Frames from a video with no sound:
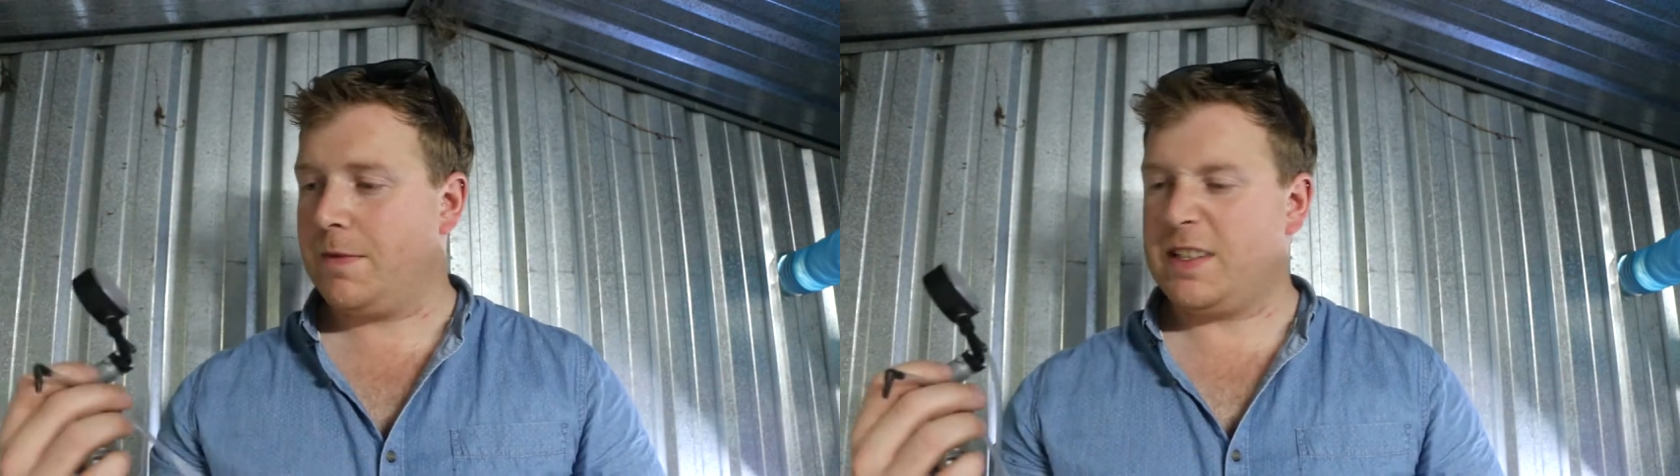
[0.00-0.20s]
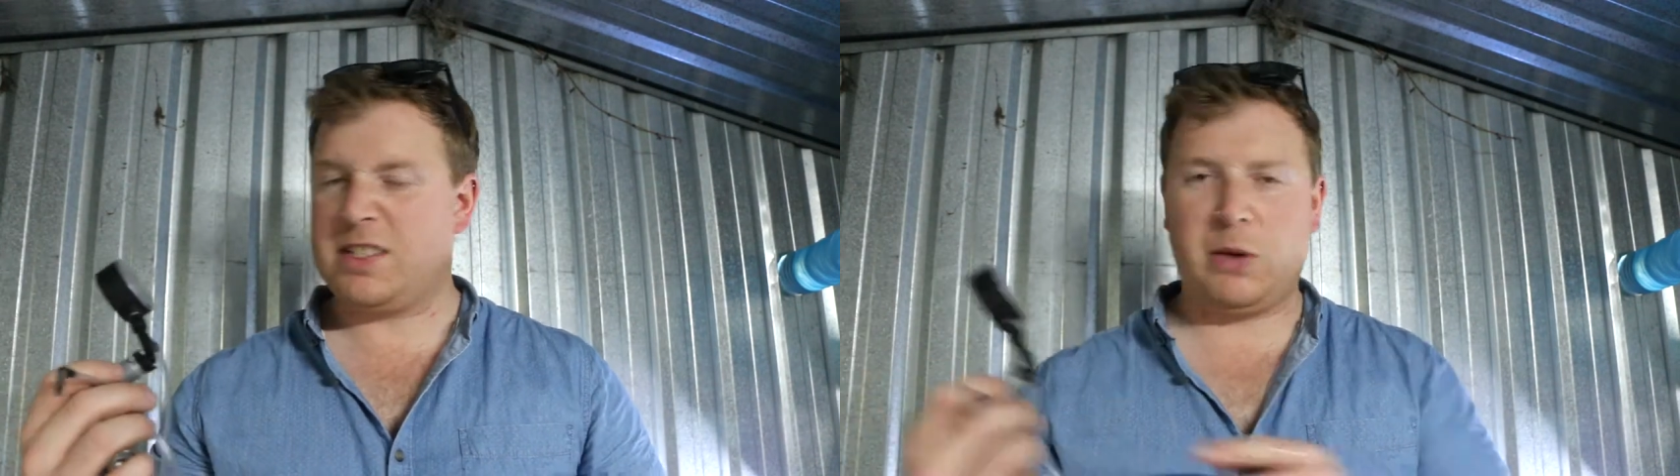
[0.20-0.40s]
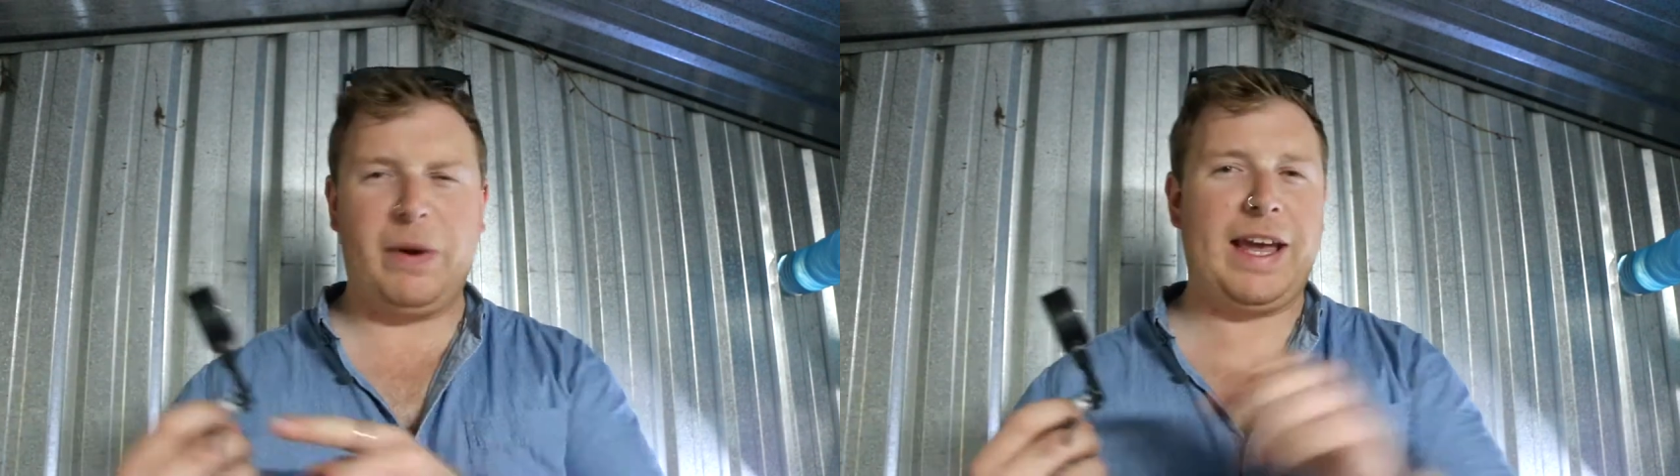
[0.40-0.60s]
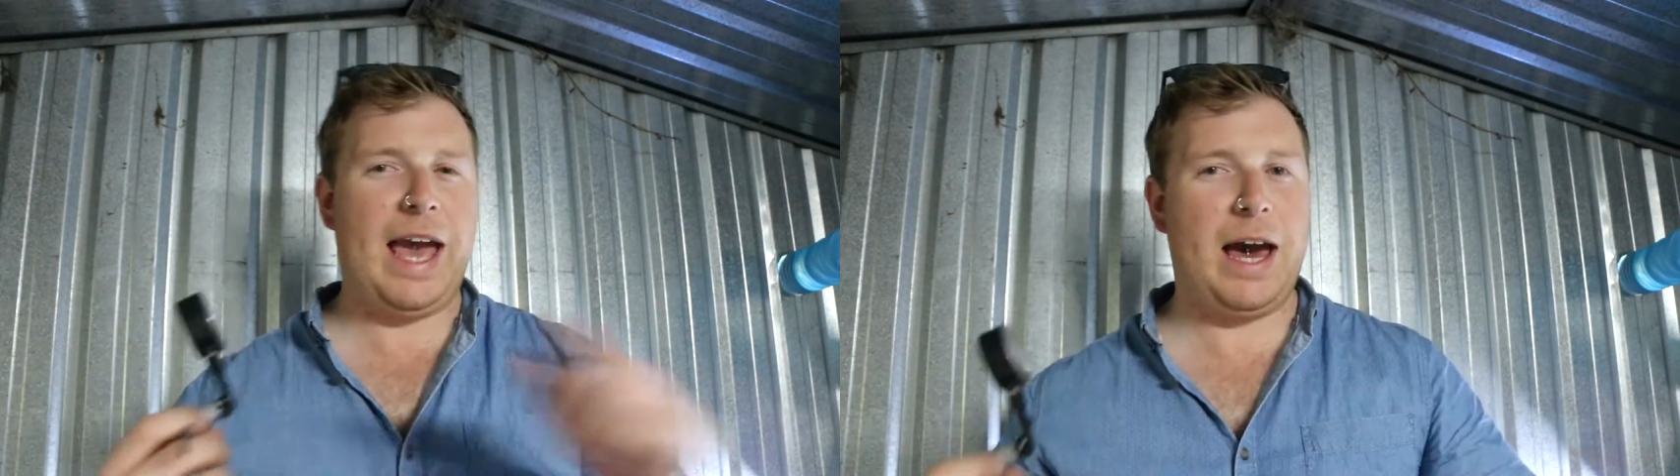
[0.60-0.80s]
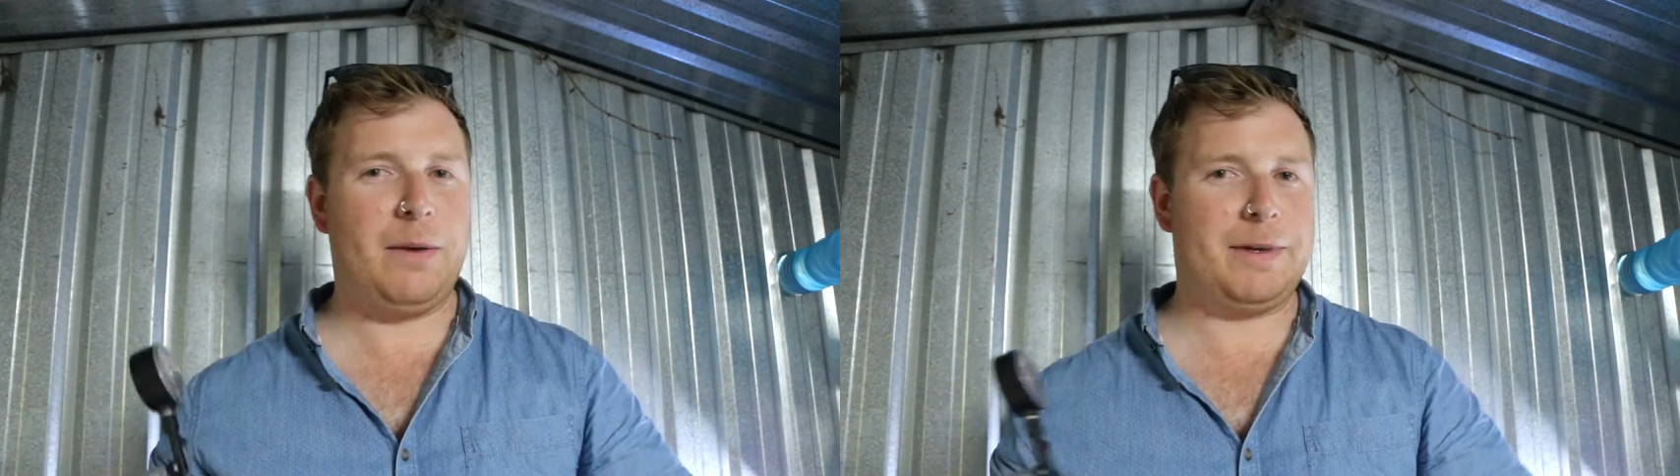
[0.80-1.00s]
still to work out
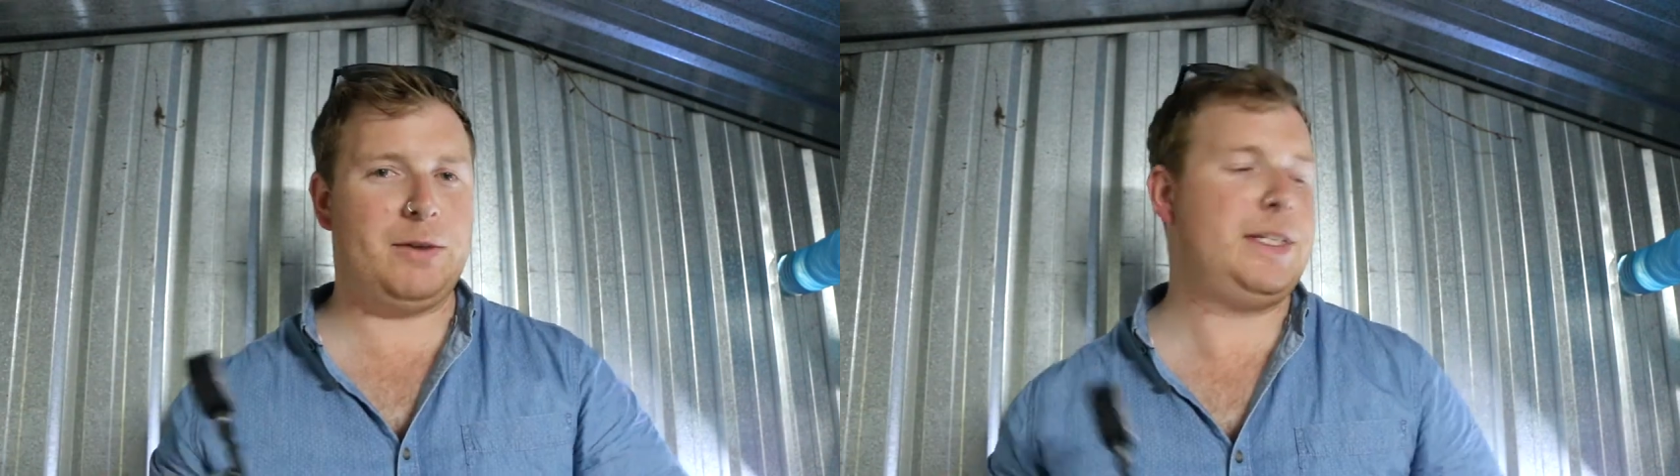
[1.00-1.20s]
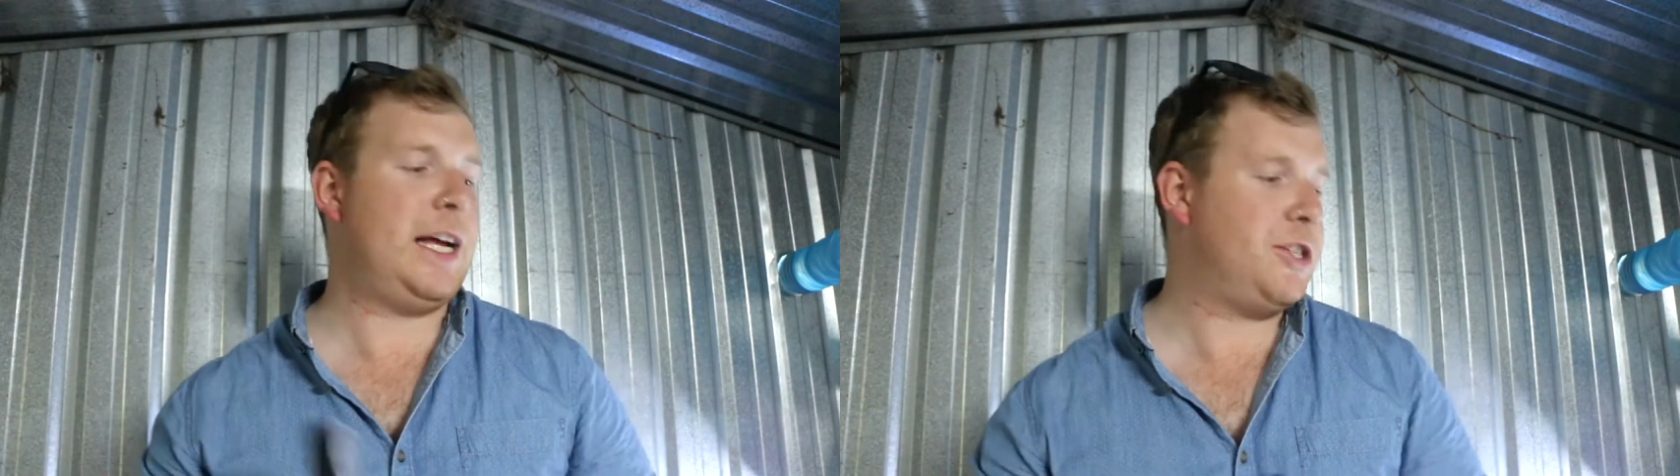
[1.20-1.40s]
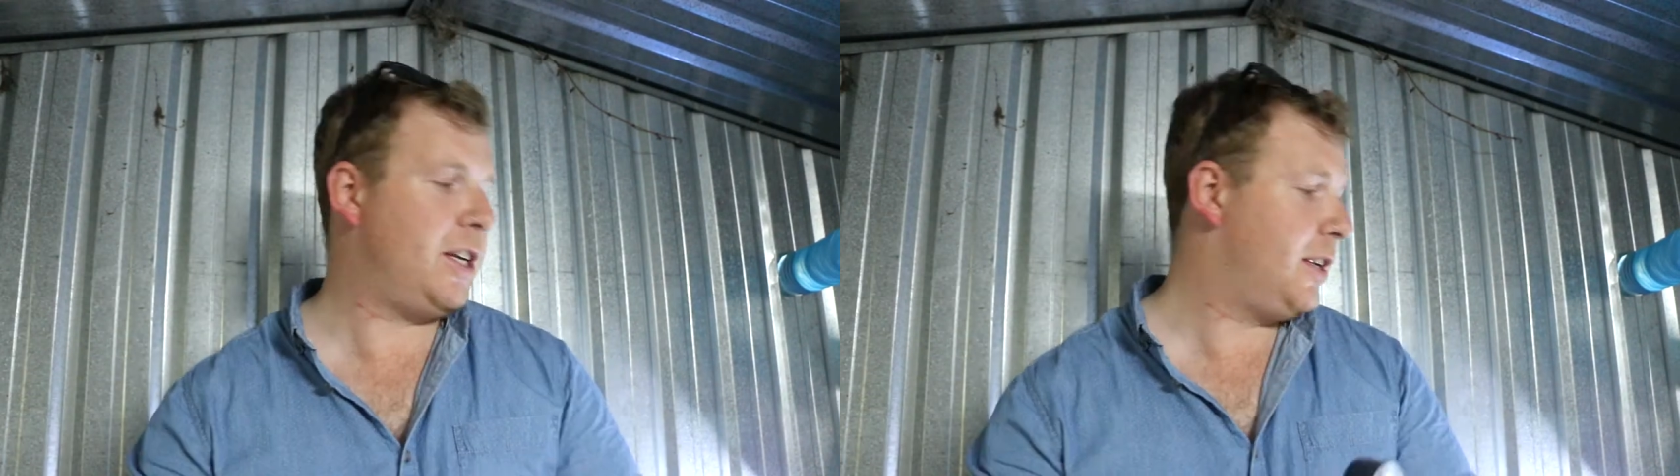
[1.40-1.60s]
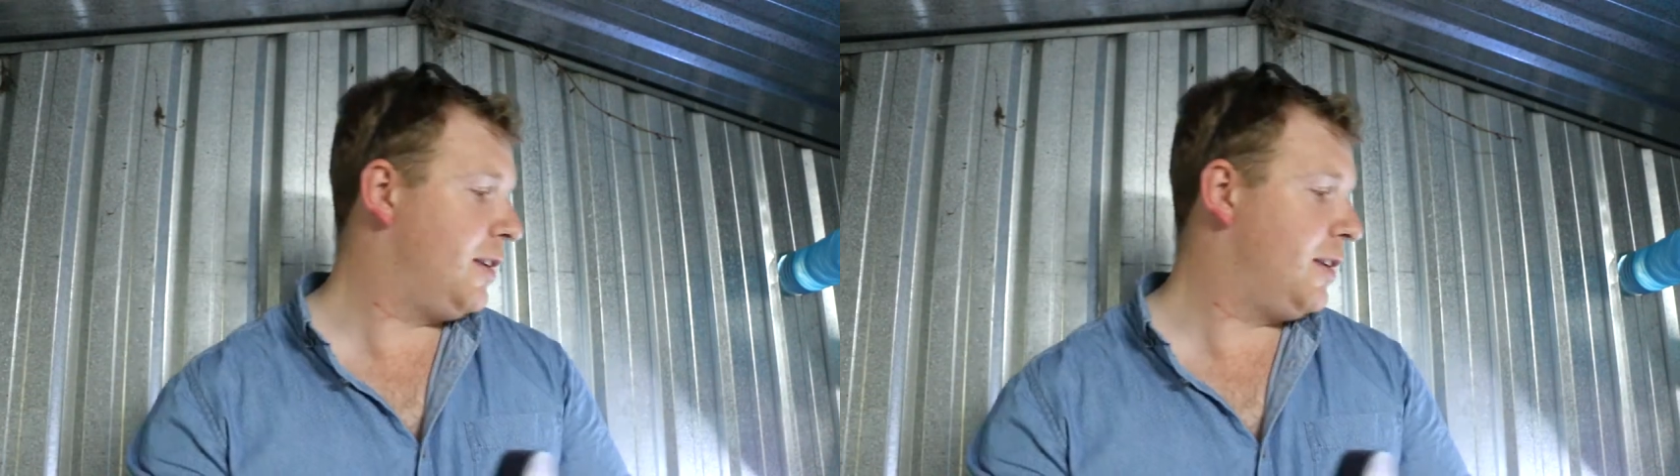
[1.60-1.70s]
how I'm gonna attach it.